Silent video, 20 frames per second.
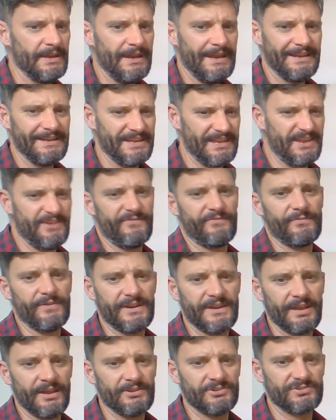And
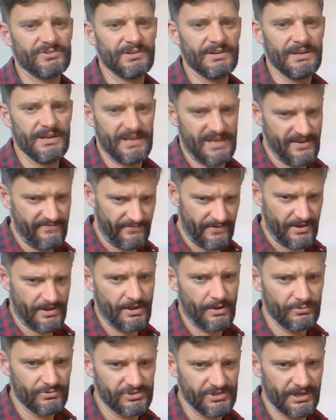every country and every
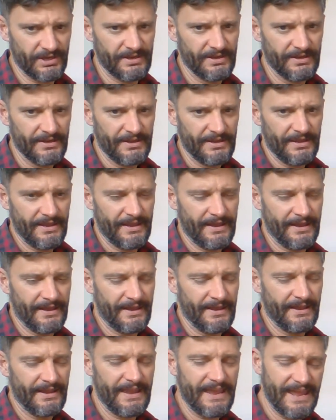culture
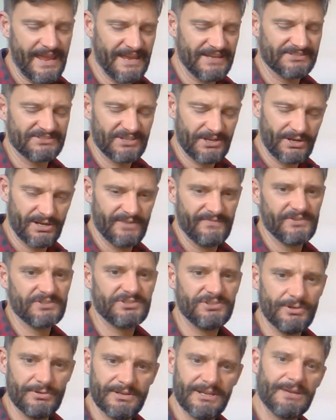has kind of
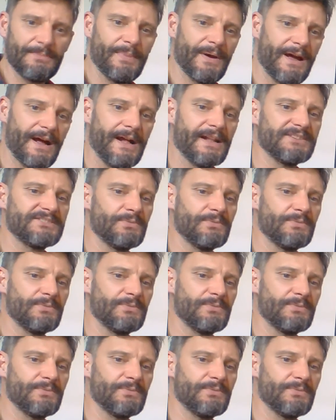its unique parts.